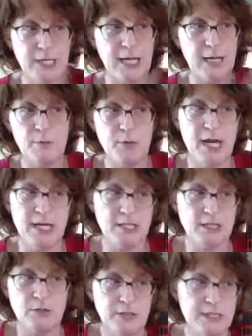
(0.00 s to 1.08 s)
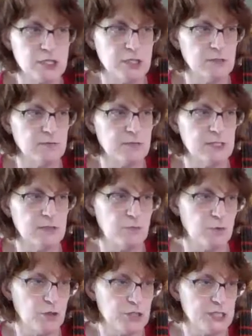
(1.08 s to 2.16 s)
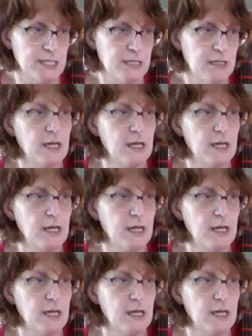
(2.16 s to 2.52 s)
I am not going to shift in 14.